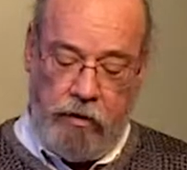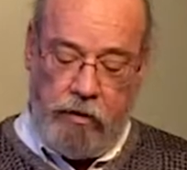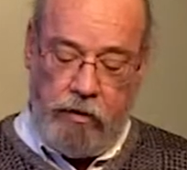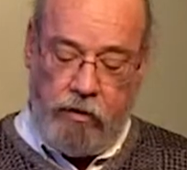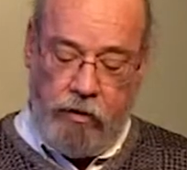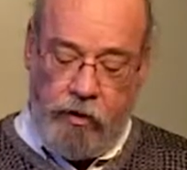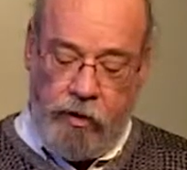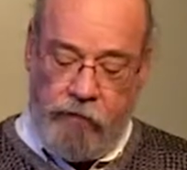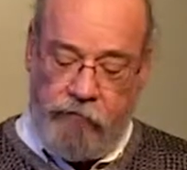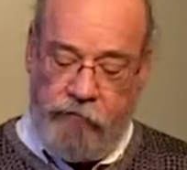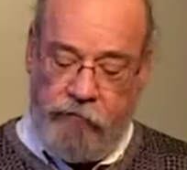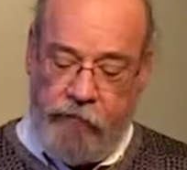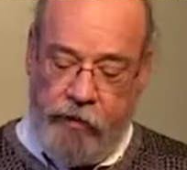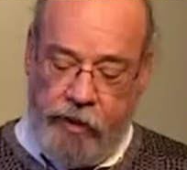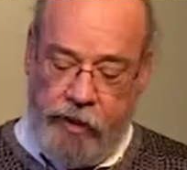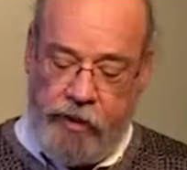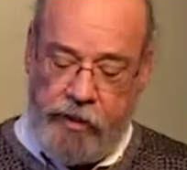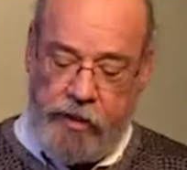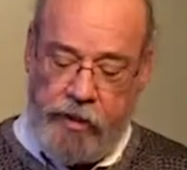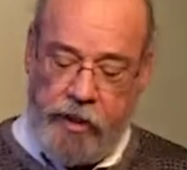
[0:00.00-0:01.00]
The Lord
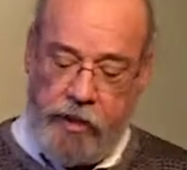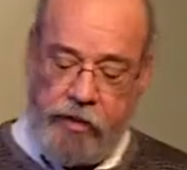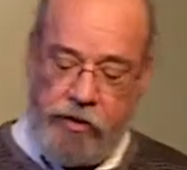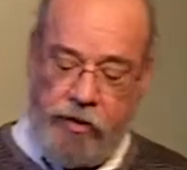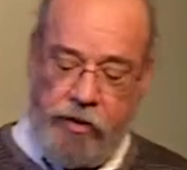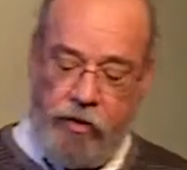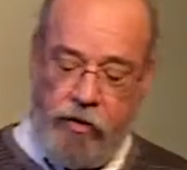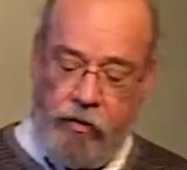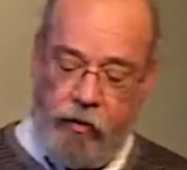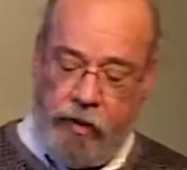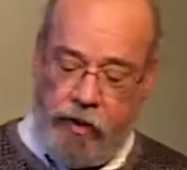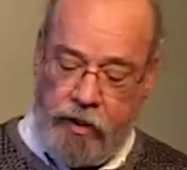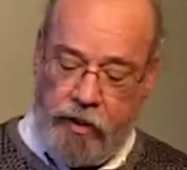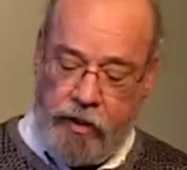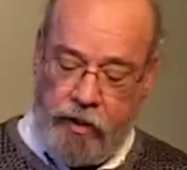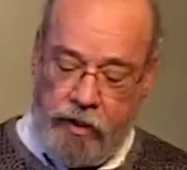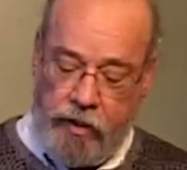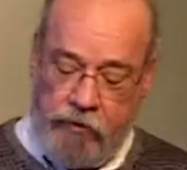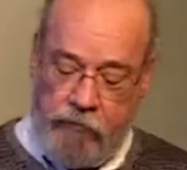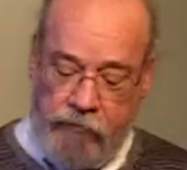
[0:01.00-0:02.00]
frees us so that we
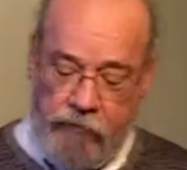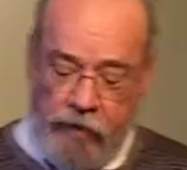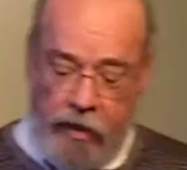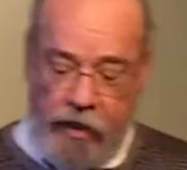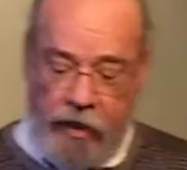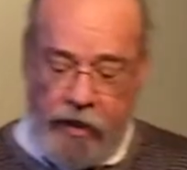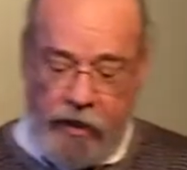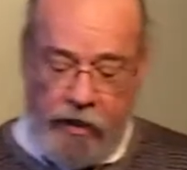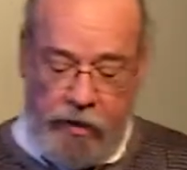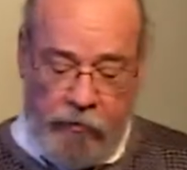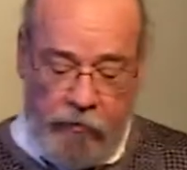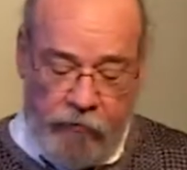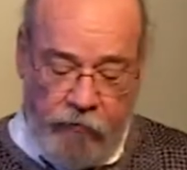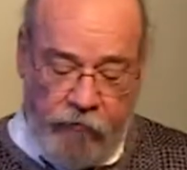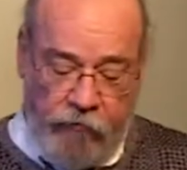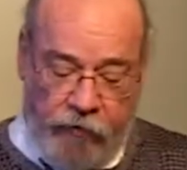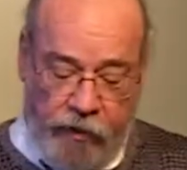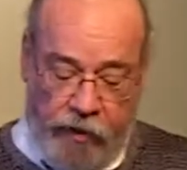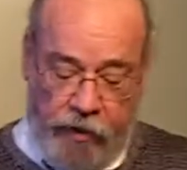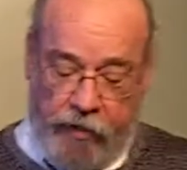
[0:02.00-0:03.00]
can give
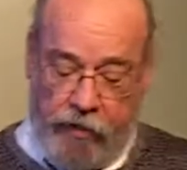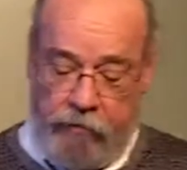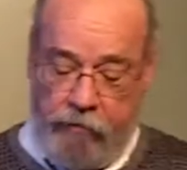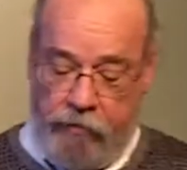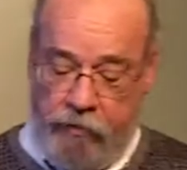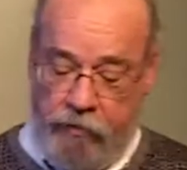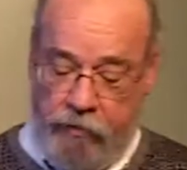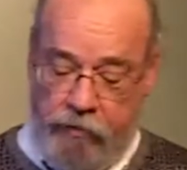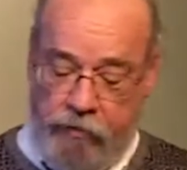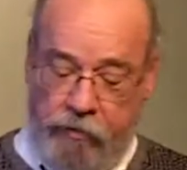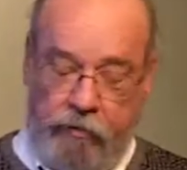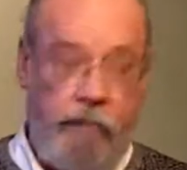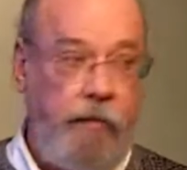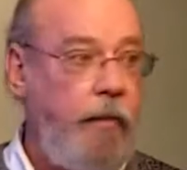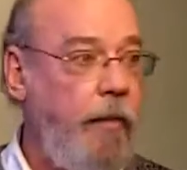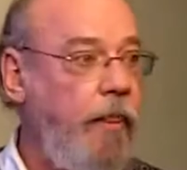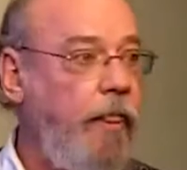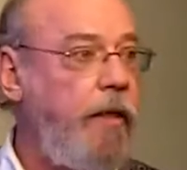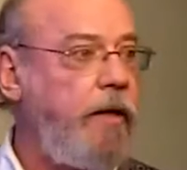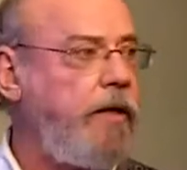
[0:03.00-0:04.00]
Him freedom.
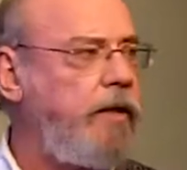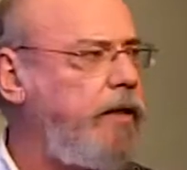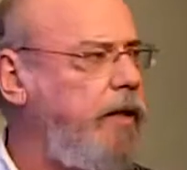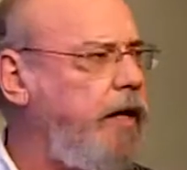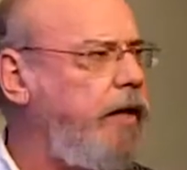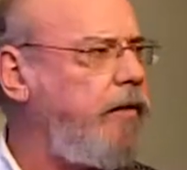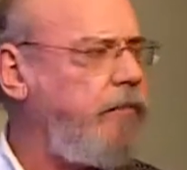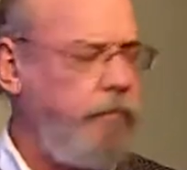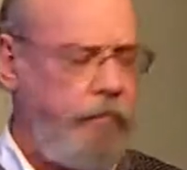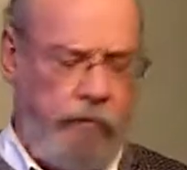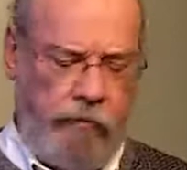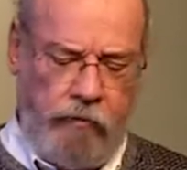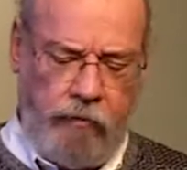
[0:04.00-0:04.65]
Get that?